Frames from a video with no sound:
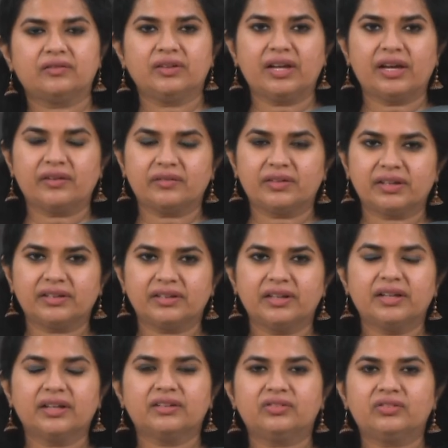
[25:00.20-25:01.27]
we have done
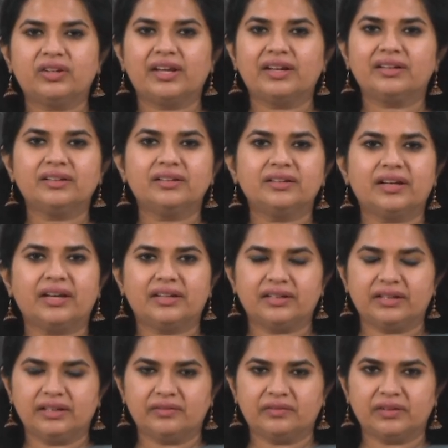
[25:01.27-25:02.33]
gerund and
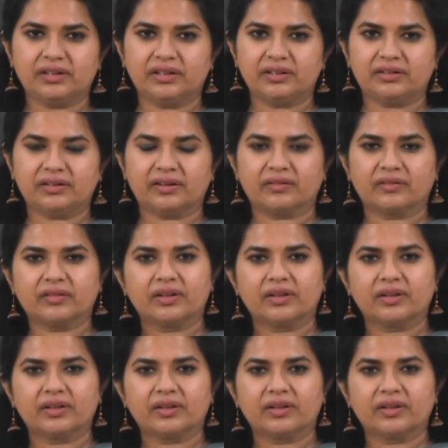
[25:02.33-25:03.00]
infinitive.